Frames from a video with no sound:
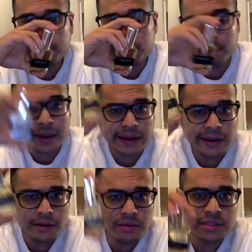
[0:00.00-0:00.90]
to my
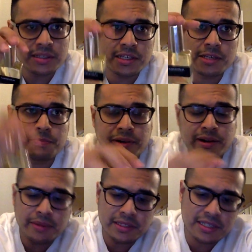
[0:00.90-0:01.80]
nose, this is pretty
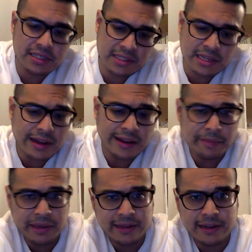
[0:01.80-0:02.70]
much tonka
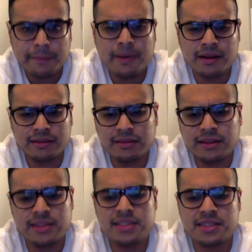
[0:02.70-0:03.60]
bean in a bottle,
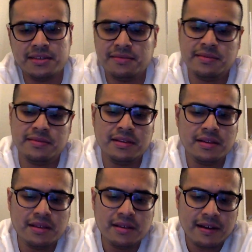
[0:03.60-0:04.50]
honestly.
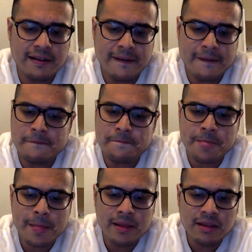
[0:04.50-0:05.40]
Um,
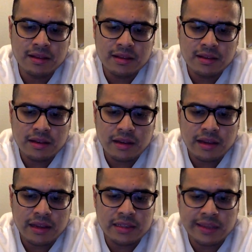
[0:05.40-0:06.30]

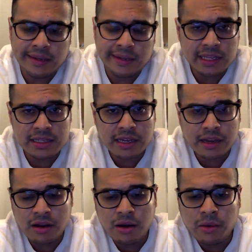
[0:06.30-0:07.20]
it doesn't
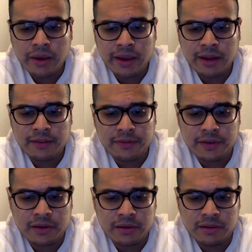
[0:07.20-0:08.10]
go away
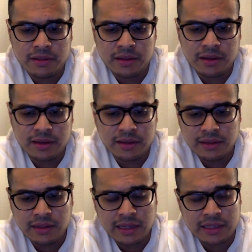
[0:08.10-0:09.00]
for the
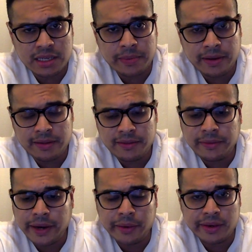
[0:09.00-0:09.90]
longevity of the
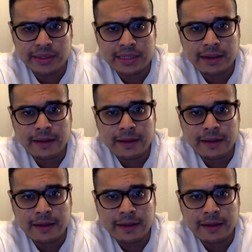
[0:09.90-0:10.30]
fragrance.